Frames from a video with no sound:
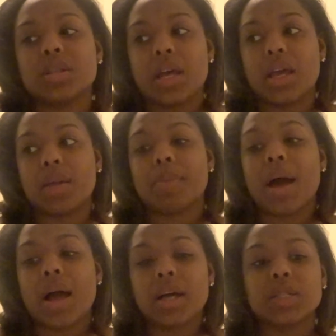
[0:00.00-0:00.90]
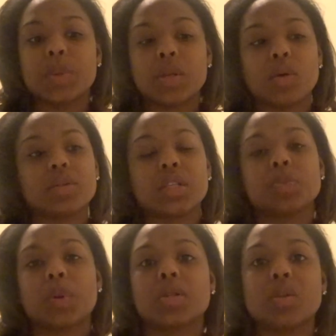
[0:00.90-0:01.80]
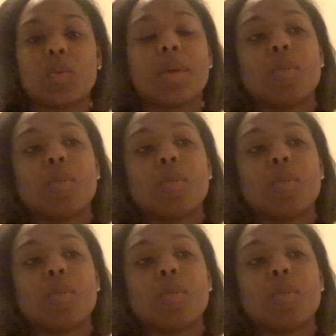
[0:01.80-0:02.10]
And my husband knows this person way